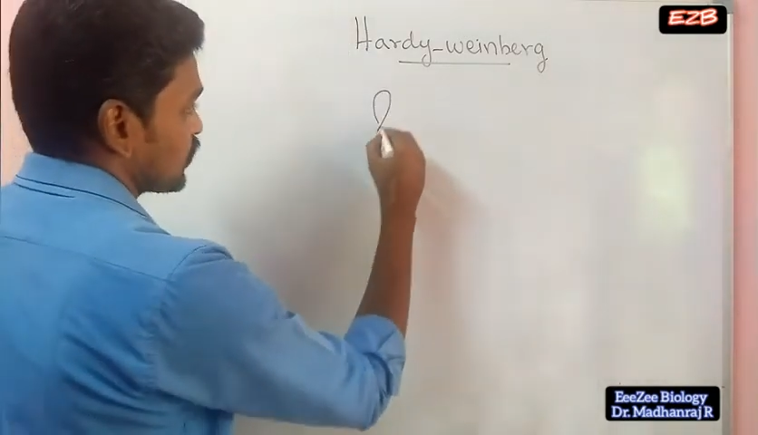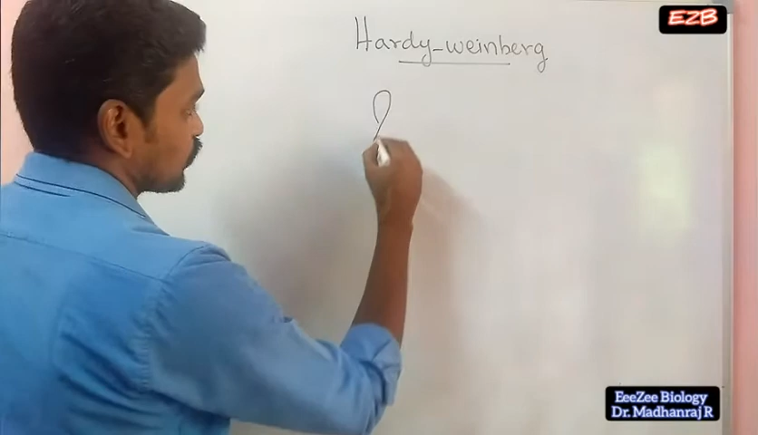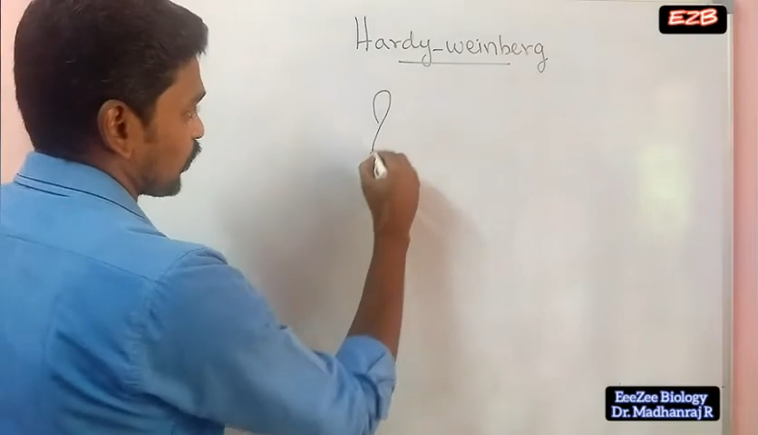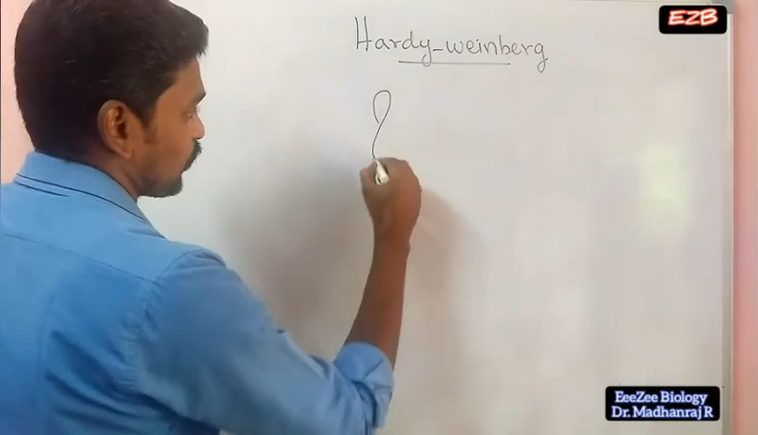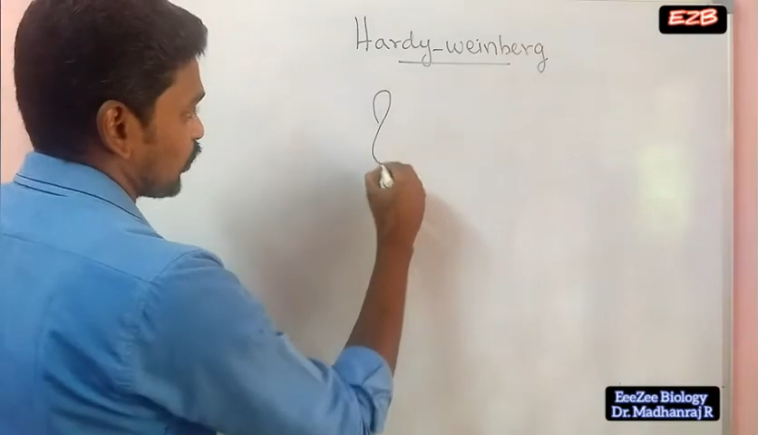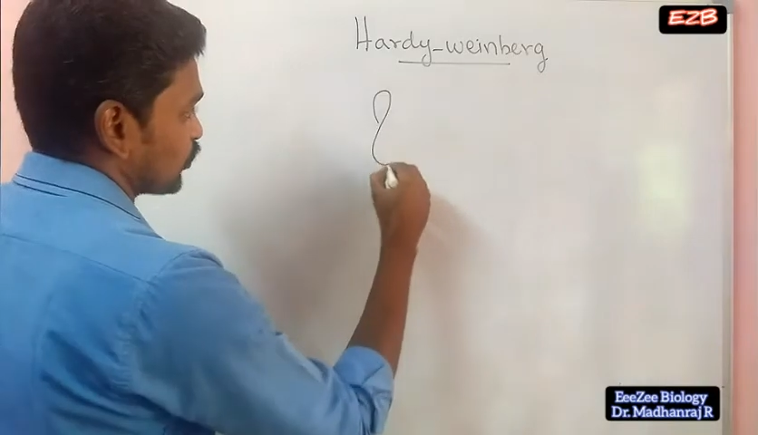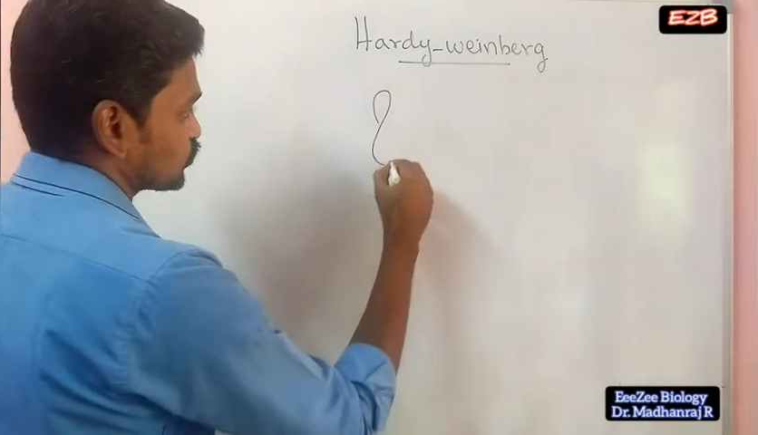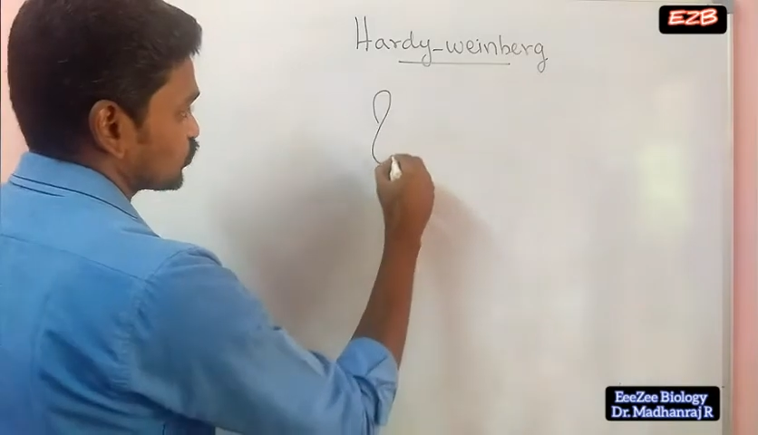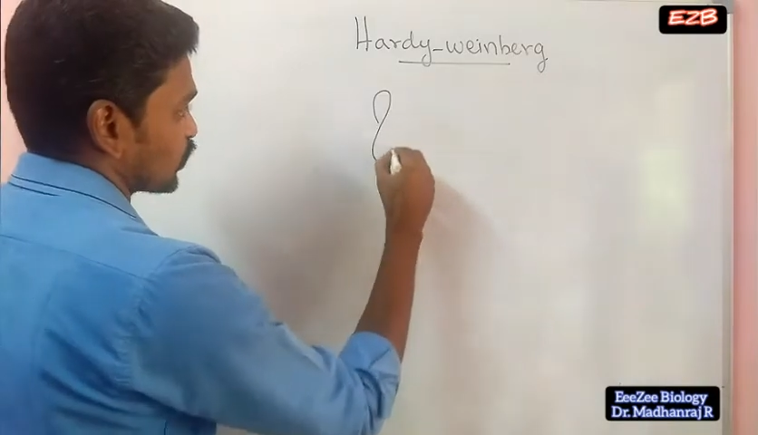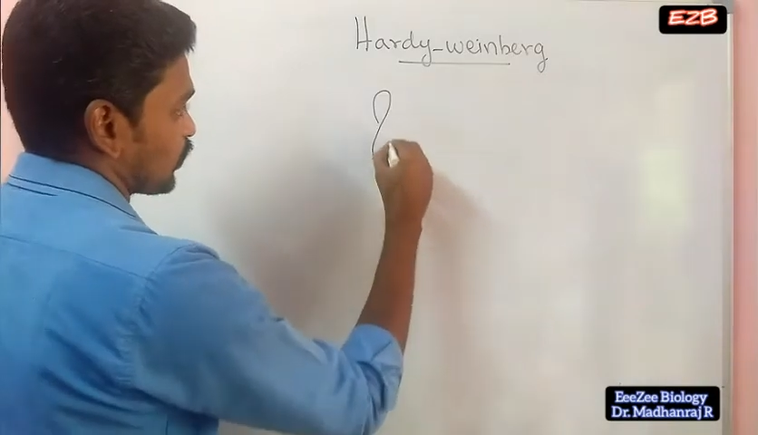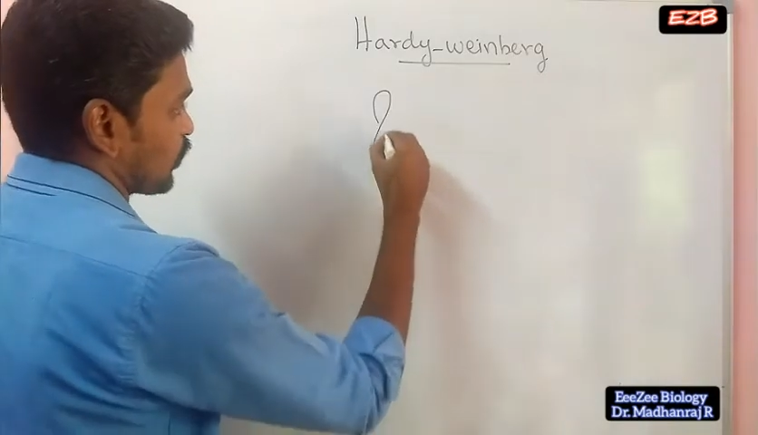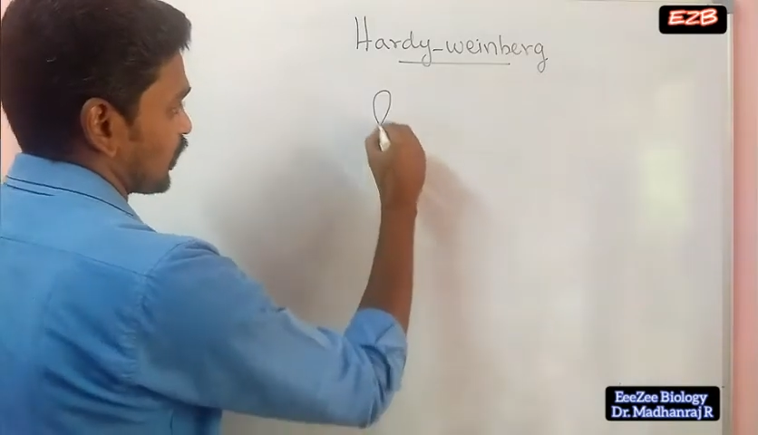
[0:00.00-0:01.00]

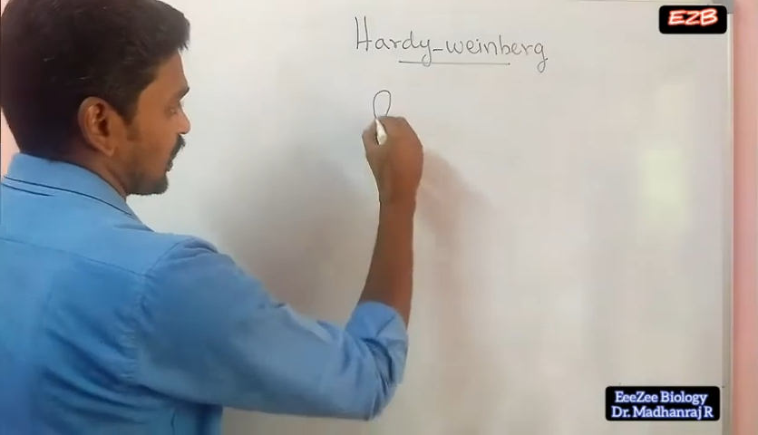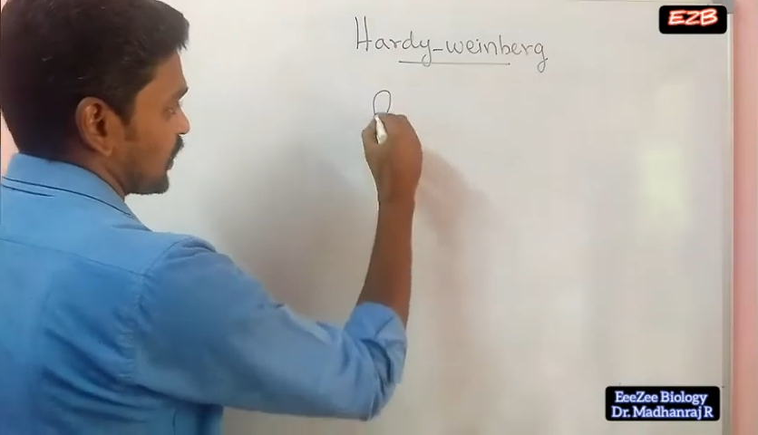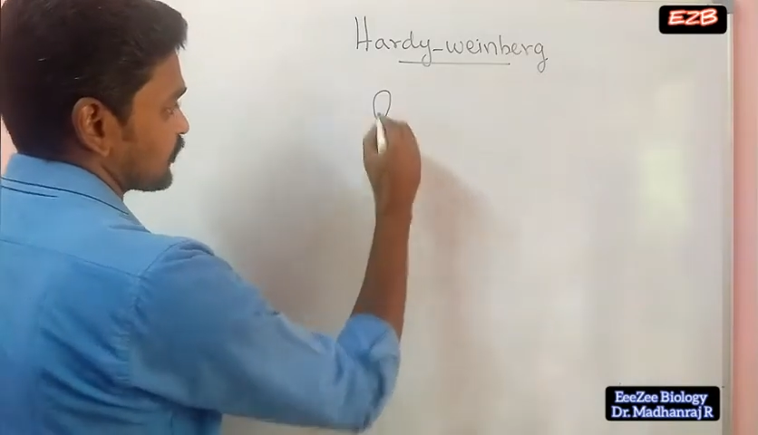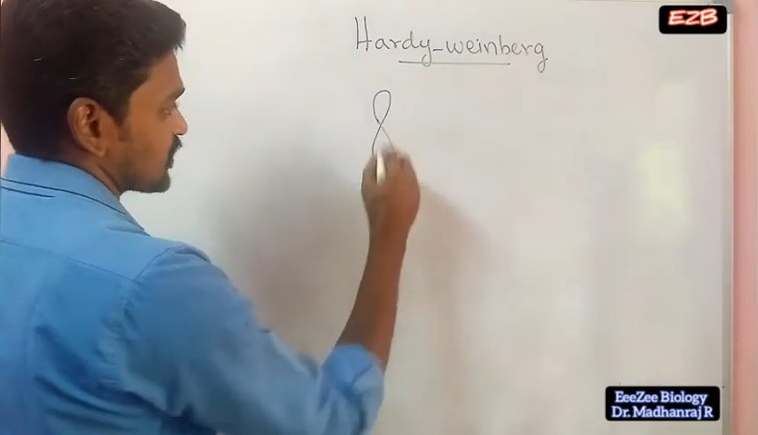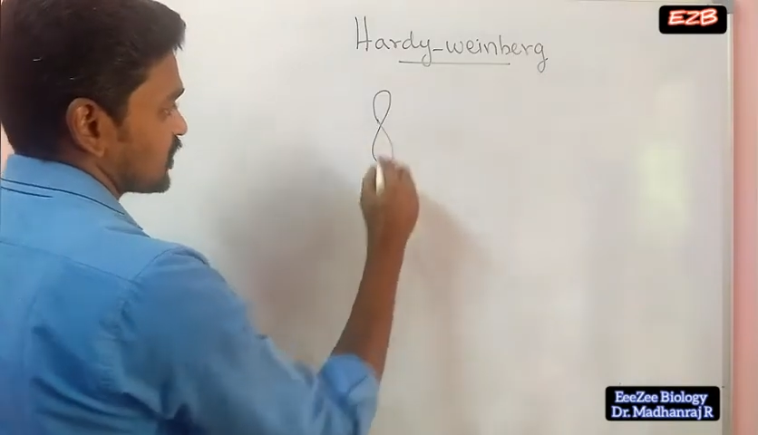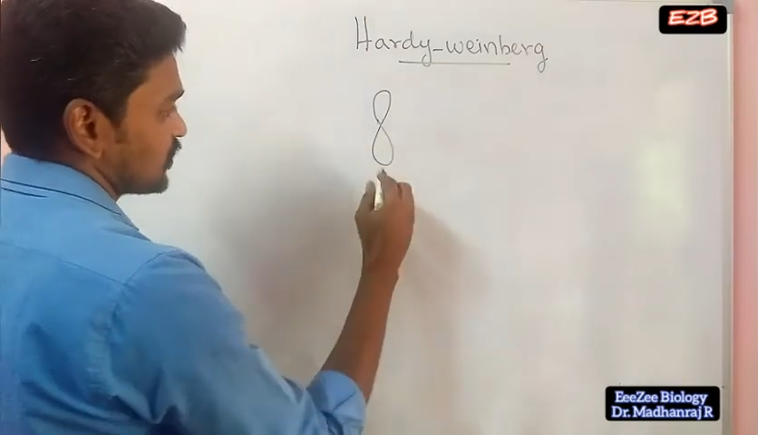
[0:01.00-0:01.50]
chromosome, okay?